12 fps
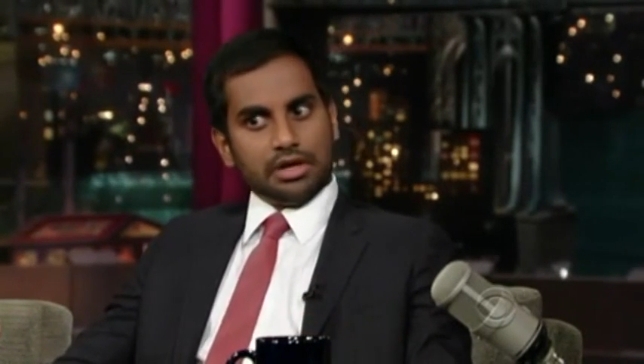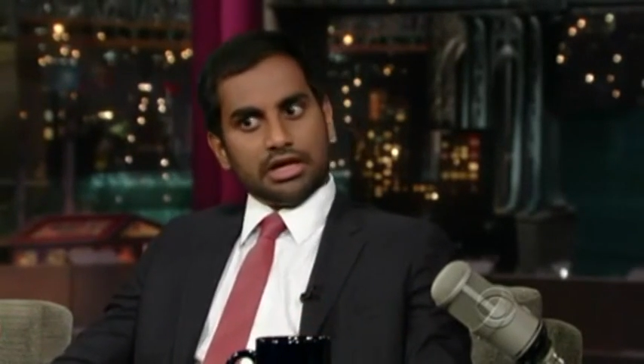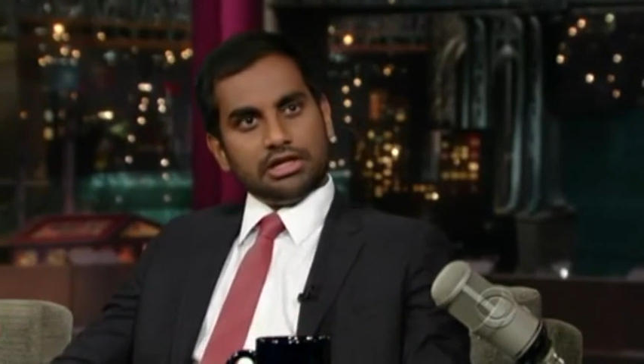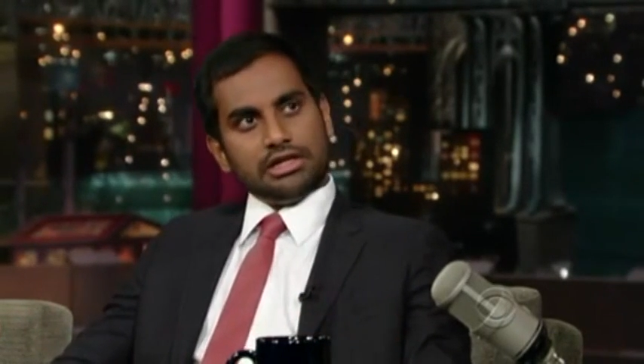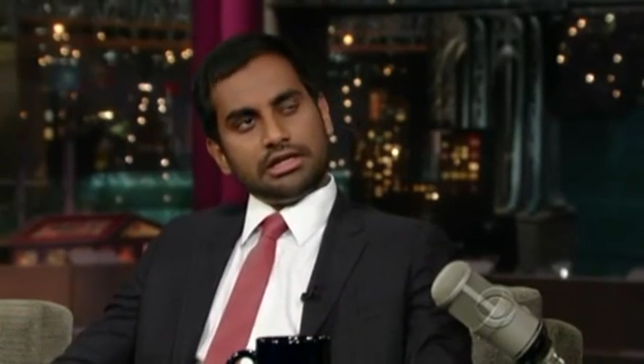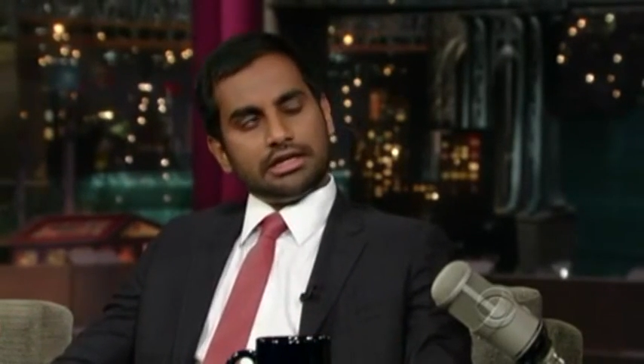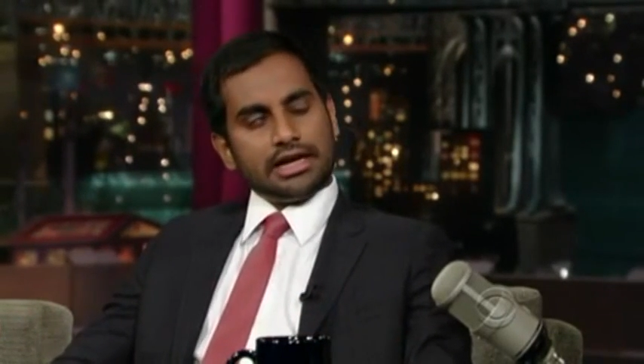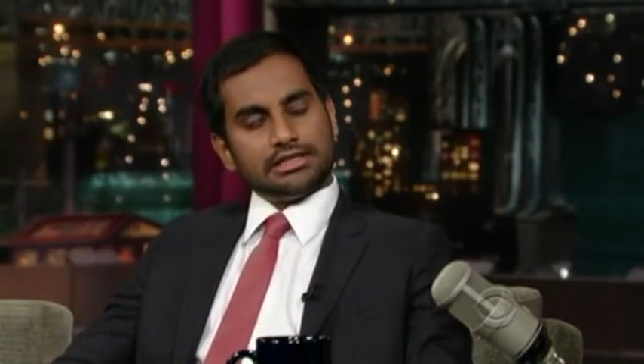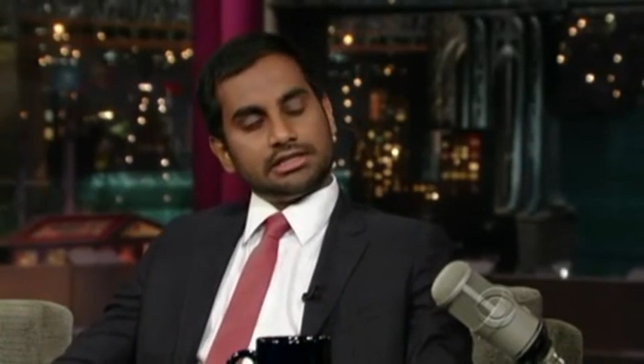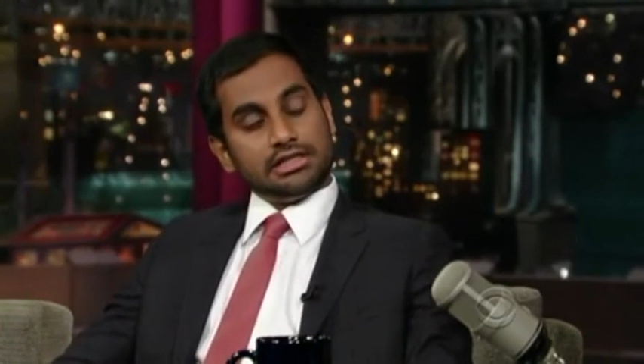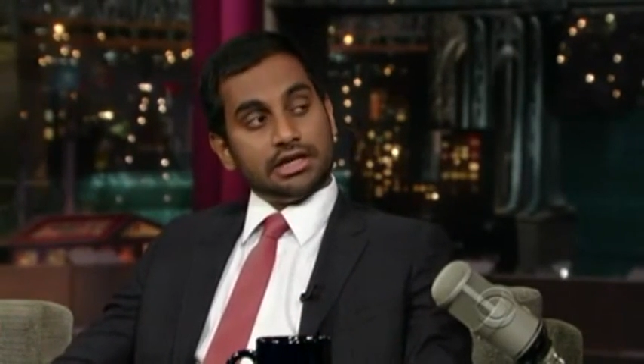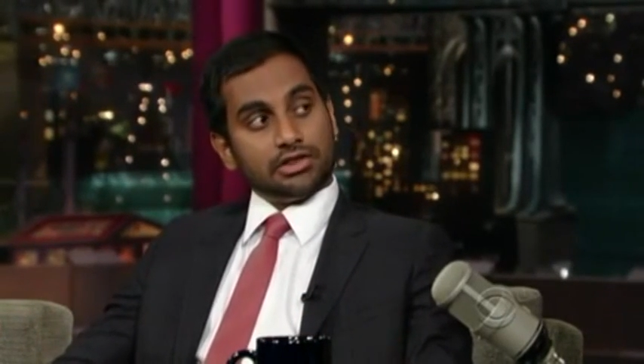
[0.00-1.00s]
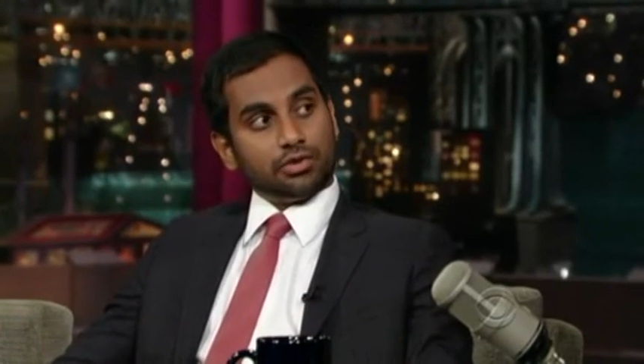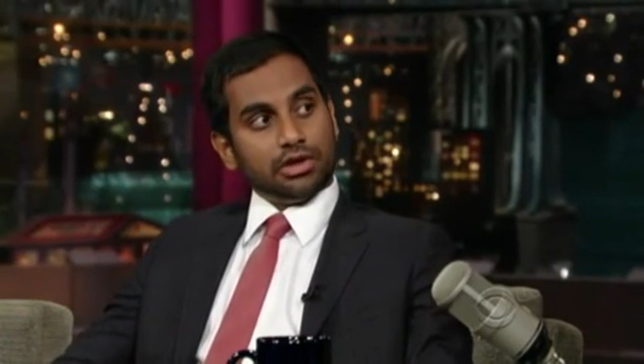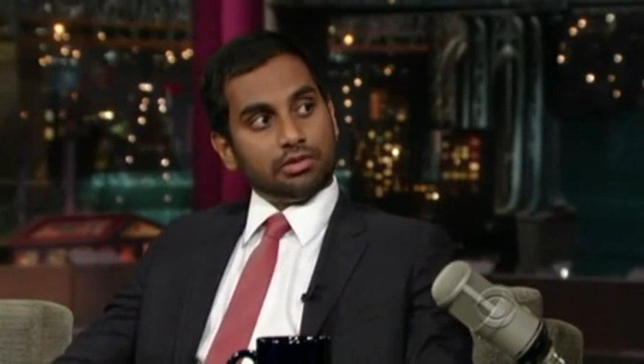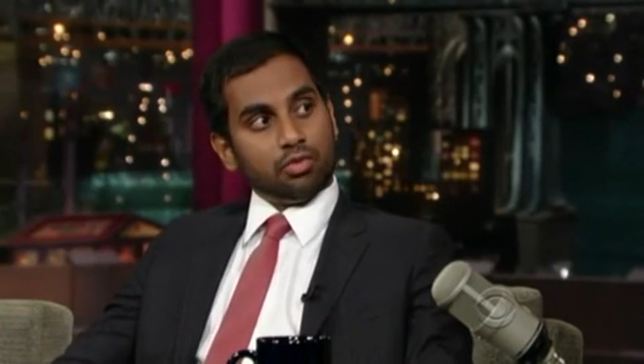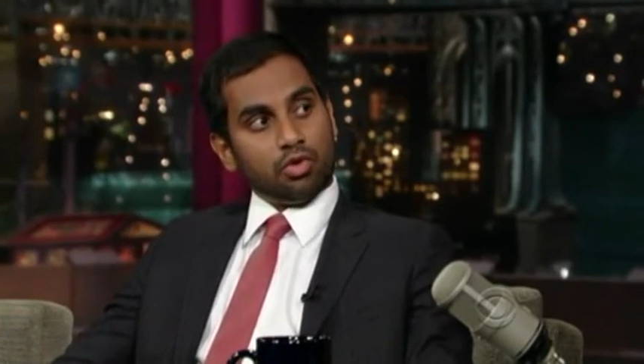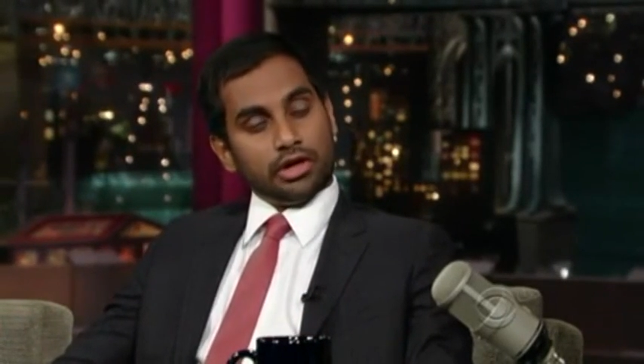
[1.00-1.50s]
and you eat a quesadilla at 3 in
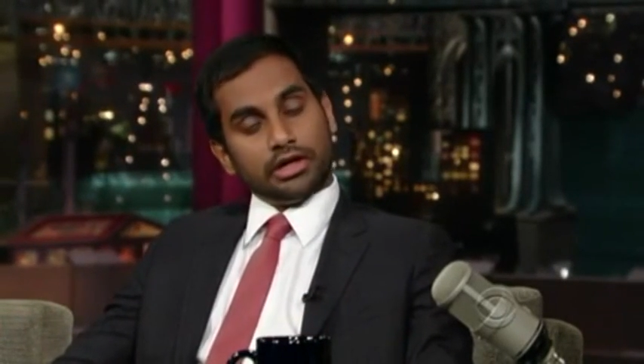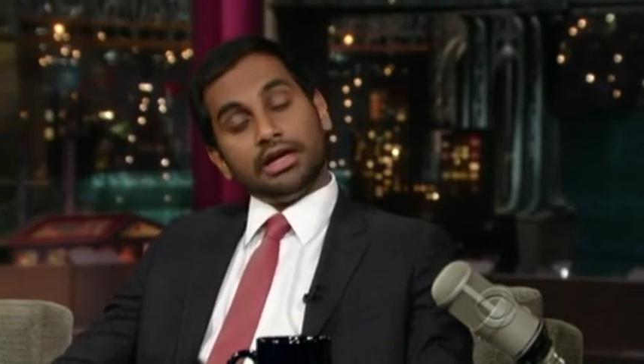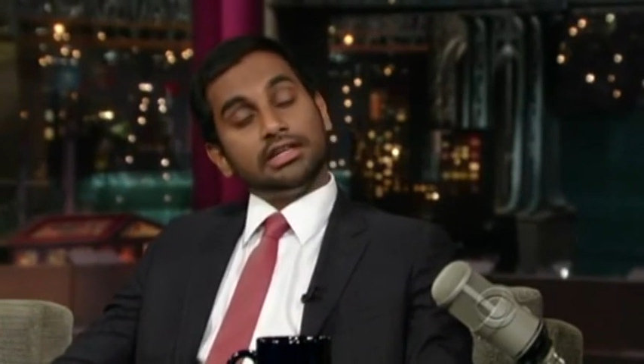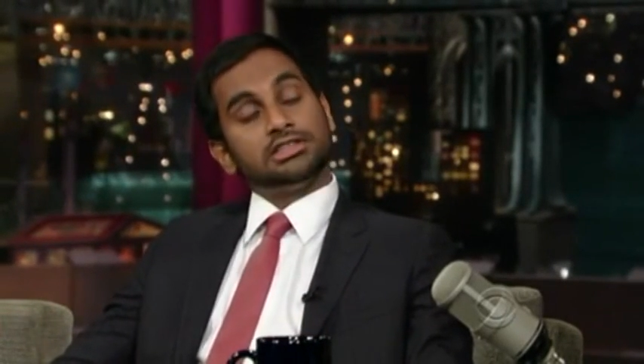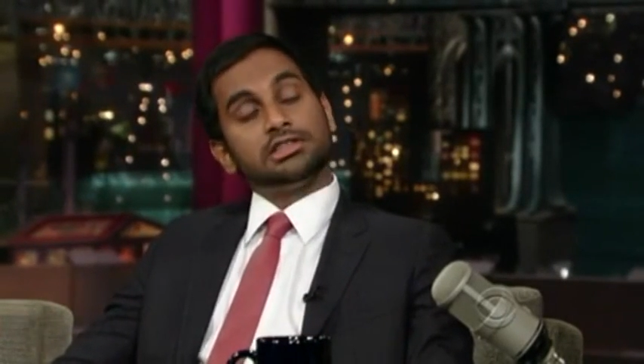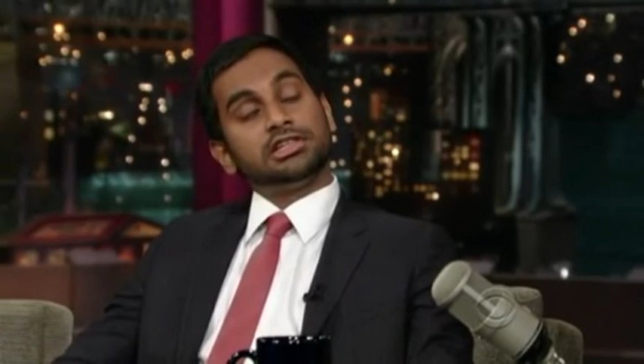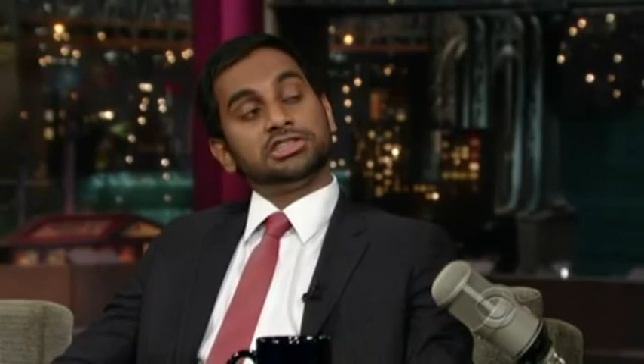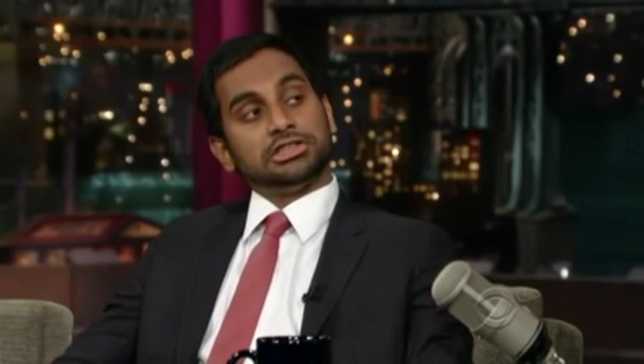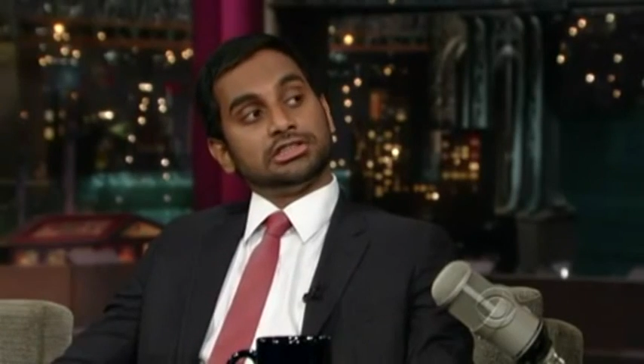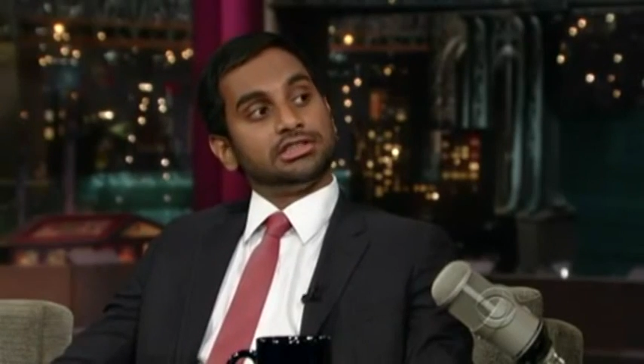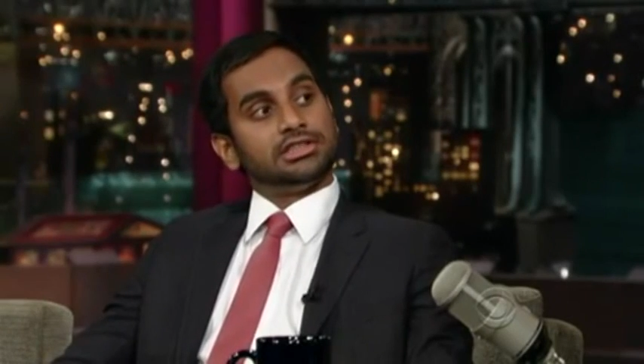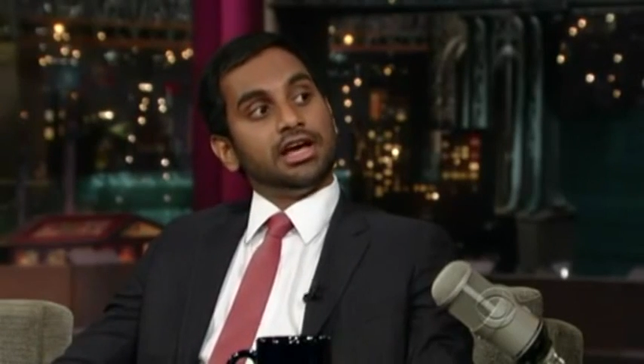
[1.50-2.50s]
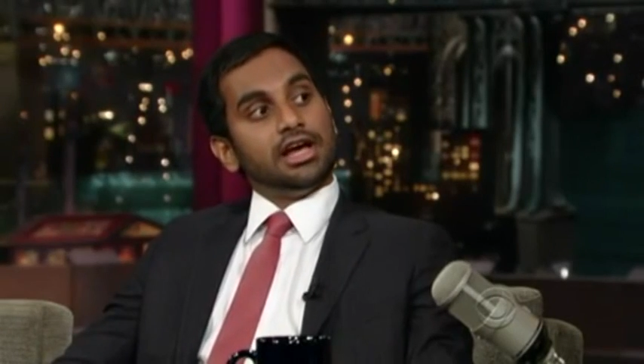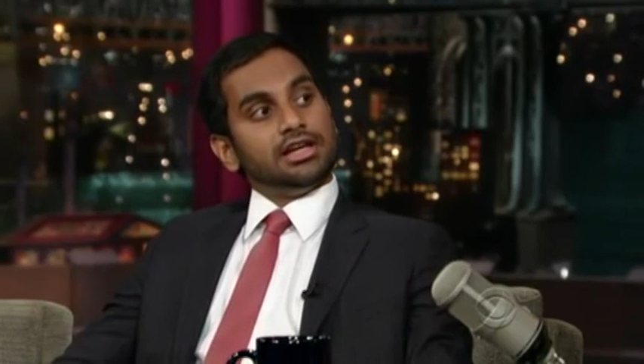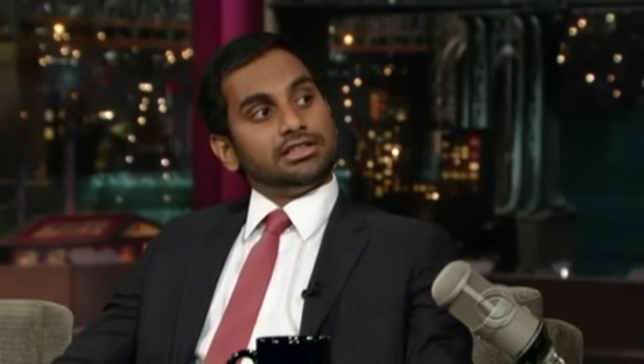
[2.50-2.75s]
the morning, it's delicious. Mm-hmm.